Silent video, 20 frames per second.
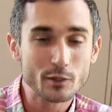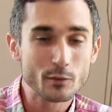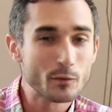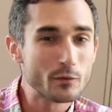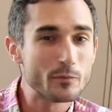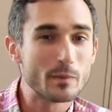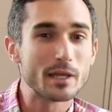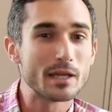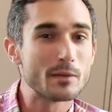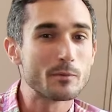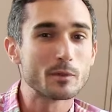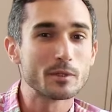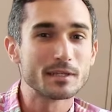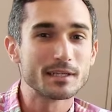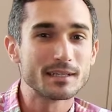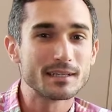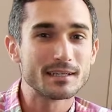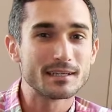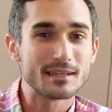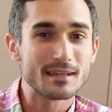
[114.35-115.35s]
Here we've been able
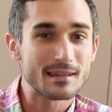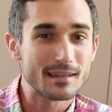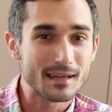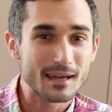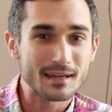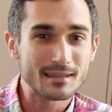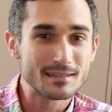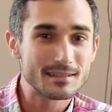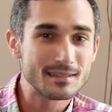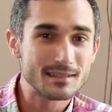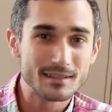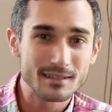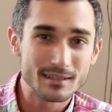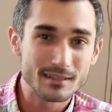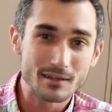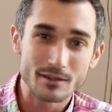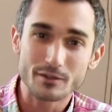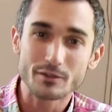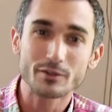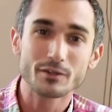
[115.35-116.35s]
to get the IT
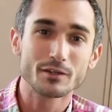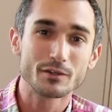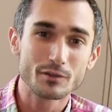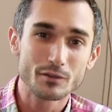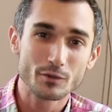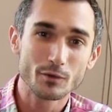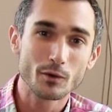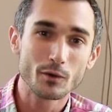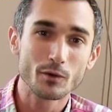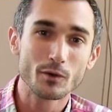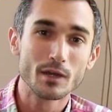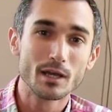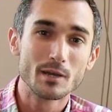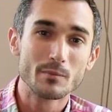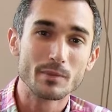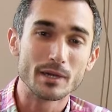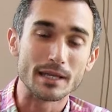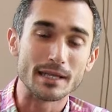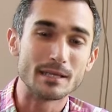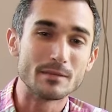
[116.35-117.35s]
need under control,
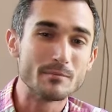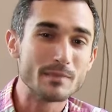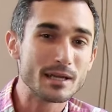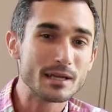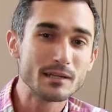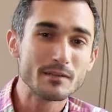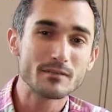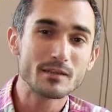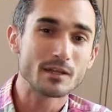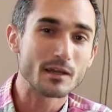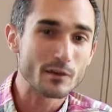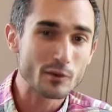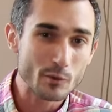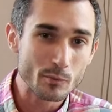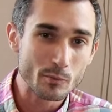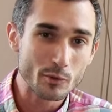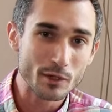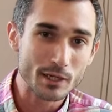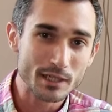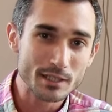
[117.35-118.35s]
but in many of the other
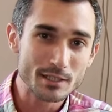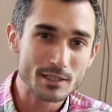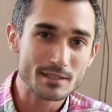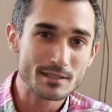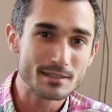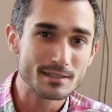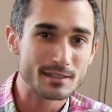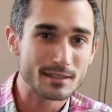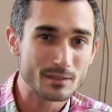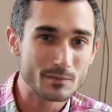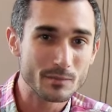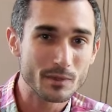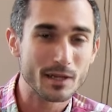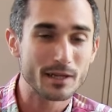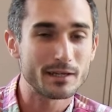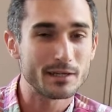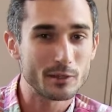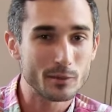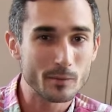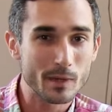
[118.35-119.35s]
branches in
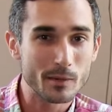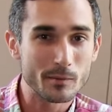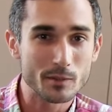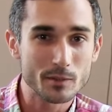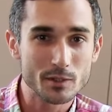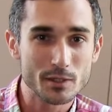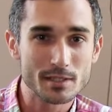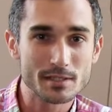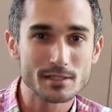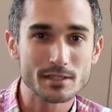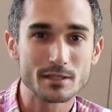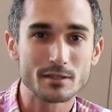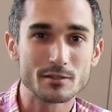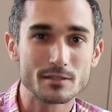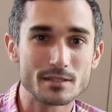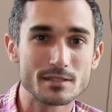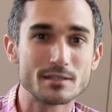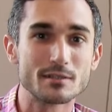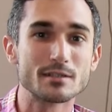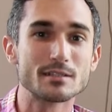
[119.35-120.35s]
Pioneer Bible
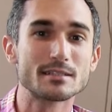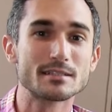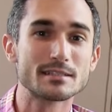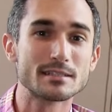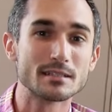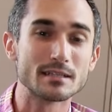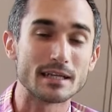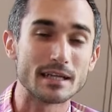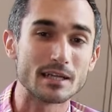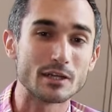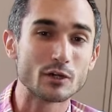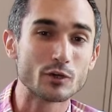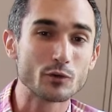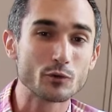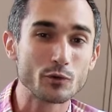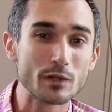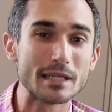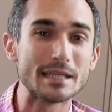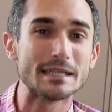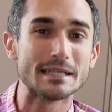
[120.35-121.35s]
Translators, there is still a
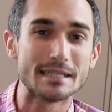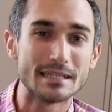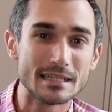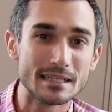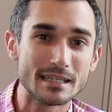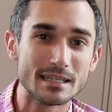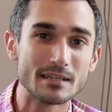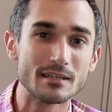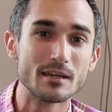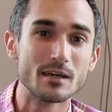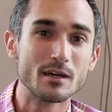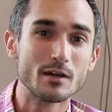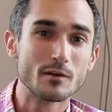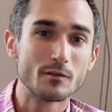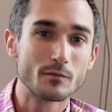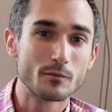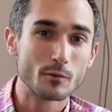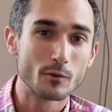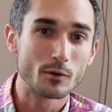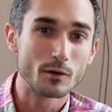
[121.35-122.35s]
great need
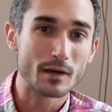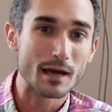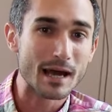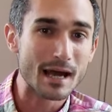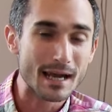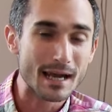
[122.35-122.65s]
for